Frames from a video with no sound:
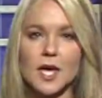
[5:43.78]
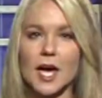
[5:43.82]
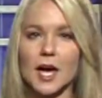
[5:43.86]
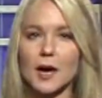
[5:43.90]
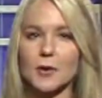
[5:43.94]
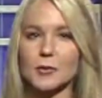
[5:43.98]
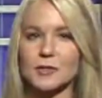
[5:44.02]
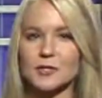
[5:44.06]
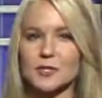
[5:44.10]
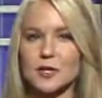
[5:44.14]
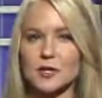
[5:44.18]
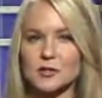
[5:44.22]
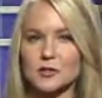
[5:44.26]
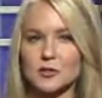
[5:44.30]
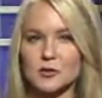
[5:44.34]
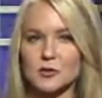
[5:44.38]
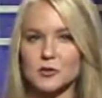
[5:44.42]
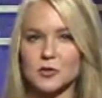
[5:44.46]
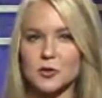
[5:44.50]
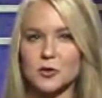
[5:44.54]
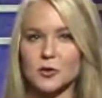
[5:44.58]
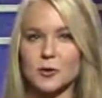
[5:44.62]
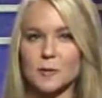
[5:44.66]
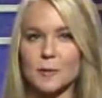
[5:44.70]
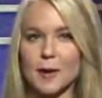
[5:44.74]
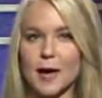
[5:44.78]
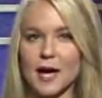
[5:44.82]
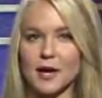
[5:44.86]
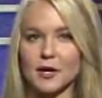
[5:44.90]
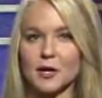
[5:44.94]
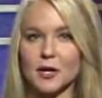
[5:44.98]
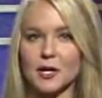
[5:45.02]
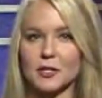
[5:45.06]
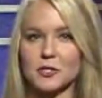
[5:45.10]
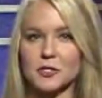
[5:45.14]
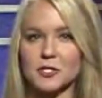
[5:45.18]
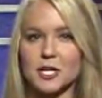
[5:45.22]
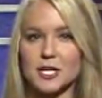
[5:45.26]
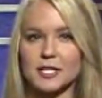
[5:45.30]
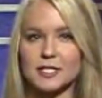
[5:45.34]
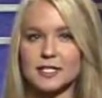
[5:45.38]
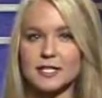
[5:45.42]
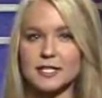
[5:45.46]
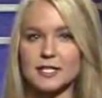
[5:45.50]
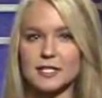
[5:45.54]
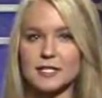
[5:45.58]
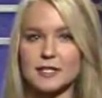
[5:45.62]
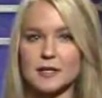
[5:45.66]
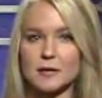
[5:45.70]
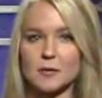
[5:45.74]
I was also told the background check
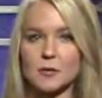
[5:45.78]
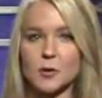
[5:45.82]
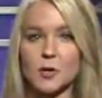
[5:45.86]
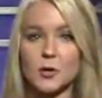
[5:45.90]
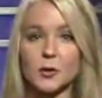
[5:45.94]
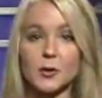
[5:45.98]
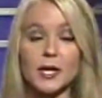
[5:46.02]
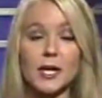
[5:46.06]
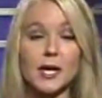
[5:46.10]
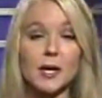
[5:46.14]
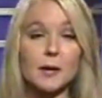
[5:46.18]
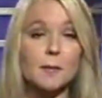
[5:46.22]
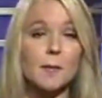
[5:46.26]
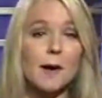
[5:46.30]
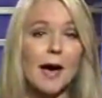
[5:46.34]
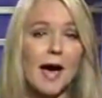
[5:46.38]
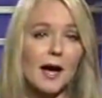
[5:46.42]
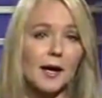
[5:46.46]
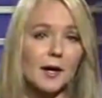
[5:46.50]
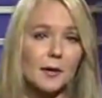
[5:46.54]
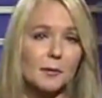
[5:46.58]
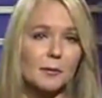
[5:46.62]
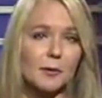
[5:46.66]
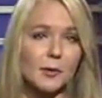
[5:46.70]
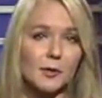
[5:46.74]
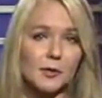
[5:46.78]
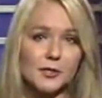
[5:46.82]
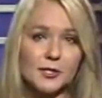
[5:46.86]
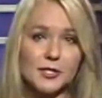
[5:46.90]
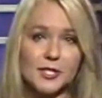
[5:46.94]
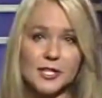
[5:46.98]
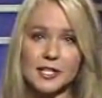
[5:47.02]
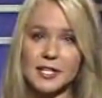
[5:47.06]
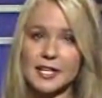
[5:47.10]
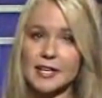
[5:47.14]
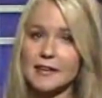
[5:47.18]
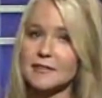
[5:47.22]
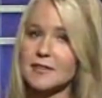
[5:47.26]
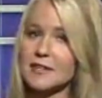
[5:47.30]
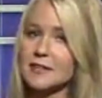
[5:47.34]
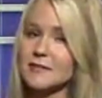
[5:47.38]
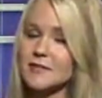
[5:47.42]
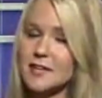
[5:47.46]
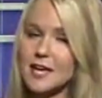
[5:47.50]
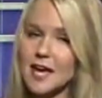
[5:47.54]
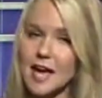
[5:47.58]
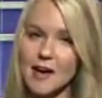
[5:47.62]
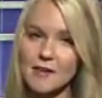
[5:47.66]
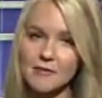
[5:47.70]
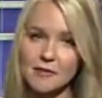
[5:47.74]
system will kick back a person even if
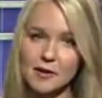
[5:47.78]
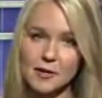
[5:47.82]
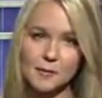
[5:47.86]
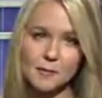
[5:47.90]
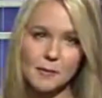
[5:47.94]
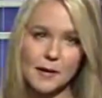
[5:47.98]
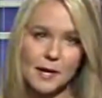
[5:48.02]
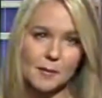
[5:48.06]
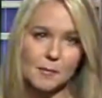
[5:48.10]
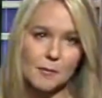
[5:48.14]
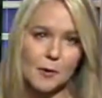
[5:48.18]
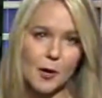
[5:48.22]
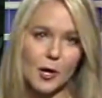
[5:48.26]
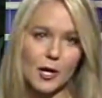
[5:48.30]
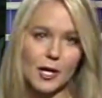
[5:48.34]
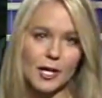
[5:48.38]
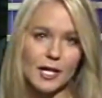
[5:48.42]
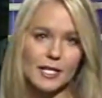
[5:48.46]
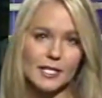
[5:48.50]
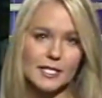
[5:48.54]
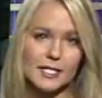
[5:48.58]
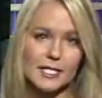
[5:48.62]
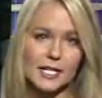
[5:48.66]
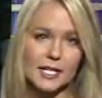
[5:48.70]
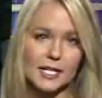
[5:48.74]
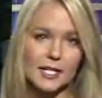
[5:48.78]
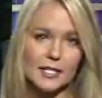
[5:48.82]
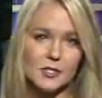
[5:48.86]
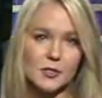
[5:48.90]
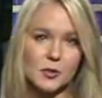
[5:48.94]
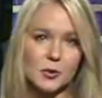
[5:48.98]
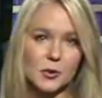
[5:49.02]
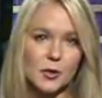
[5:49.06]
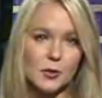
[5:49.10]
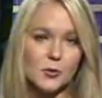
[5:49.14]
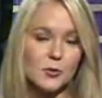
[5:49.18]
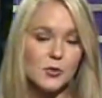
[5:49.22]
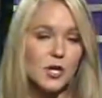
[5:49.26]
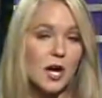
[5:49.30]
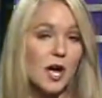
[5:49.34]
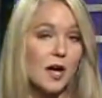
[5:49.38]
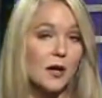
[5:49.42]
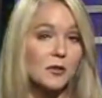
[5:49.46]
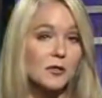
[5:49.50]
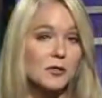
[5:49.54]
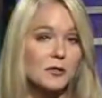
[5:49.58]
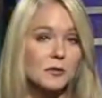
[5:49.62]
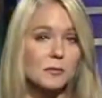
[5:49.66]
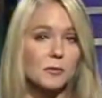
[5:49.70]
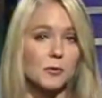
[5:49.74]
they have unpaid parking tickets or owe
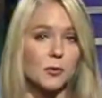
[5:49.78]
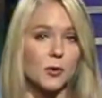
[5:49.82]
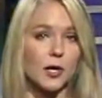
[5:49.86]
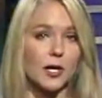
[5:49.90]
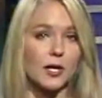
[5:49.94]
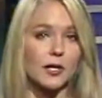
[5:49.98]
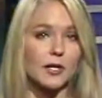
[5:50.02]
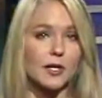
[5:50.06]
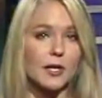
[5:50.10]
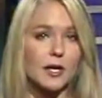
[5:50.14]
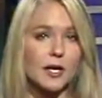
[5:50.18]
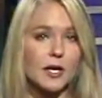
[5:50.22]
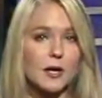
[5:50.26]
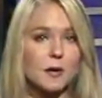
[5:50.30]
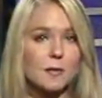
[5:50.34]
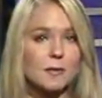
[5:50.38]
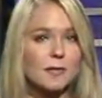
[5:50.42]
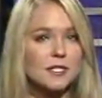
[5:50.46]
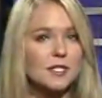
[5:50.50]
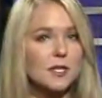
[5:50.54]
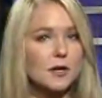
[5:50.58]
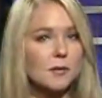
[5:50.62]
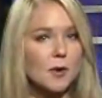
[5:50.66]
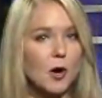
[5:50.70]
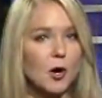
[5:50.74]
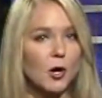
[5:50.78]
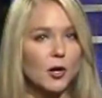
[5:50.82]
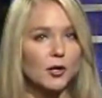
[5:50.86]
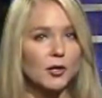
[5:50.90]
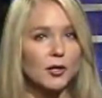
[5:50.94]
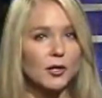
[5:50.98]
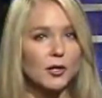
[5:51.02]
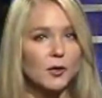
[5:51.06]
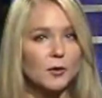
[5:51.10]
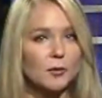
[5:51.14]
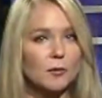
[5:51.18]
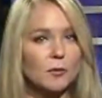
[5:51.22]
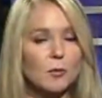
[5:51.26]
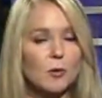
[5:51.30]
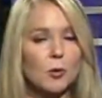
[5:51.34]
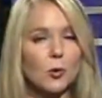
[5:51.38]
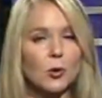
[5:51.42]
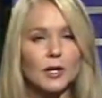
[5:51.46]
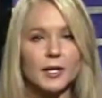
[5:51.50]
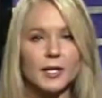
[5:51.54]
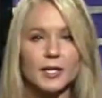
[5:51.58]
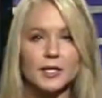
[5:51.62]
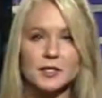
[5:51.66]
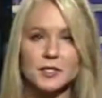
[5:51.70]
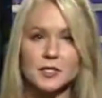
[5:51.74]
child support. But some argue
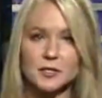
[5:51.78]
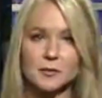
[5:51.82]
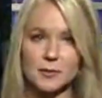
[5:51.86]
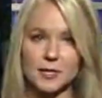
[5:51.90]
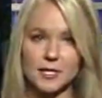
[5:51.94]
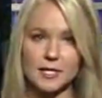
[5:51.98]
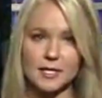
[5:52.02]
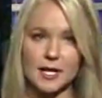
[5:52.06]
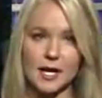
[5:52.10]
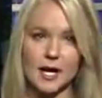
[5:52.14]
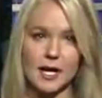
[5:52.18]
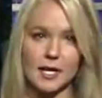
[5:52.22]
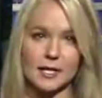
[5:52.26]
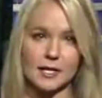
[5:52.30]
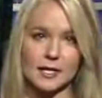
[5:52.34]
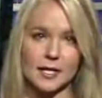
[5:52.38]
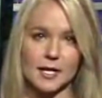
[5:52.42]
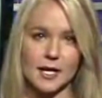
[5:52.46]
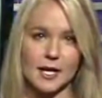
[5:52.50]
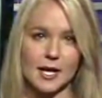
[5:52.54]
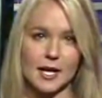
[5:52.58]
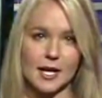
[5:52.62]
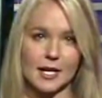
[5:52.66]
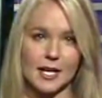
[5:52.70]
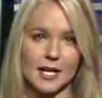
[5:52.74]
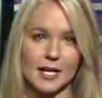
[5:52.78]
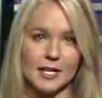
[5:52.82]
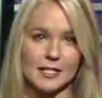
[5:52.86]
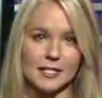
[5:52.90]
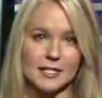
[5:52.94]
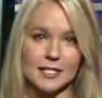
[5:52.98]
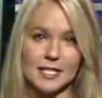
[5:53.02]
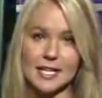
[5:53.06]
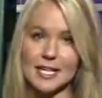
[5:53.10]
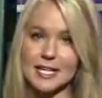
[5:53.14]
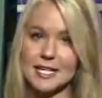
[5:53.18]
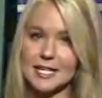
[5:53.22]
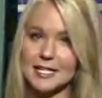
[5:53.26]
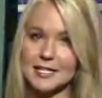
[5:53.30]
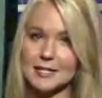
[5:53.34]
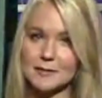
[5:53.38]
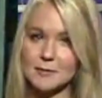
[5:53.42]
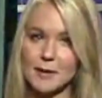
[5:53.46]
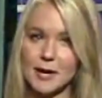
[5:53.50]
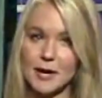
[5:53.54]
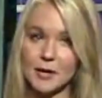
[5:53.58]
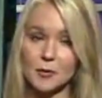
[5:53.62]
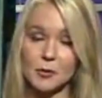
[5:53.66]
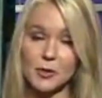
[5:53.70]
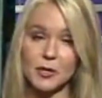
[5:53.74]
more needs to be done. Again, it's a heated
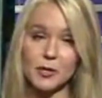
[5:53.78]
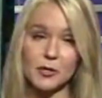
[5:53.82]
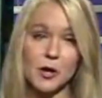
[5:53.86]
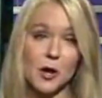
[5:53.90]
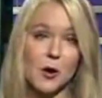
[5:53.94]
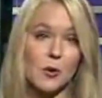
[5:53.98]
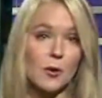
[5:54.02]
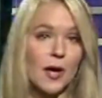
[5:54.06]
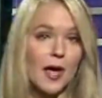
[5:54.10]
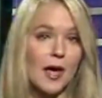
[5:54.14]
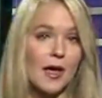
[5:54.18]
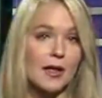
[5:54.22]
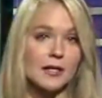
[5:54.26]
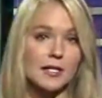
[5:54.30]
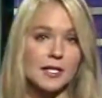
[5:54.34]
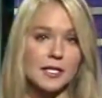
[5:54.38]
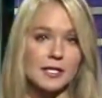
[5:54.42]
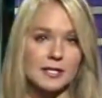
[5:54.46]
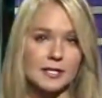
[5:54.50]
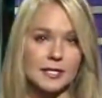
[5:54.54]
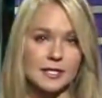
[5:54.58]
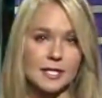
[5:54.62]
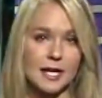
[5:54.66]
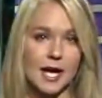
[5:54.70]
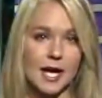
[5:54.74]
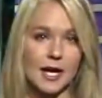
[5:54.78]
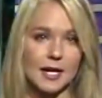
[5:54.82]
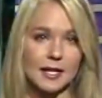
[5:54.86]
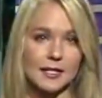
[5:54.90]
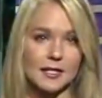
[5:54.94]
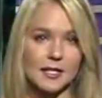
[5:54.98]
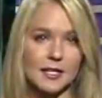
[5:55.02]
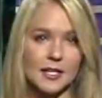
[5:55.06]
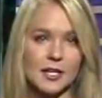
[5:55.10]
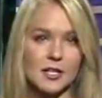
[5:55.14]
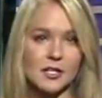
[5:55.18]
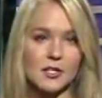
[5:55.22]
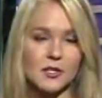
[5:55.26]
debate with no end in sight.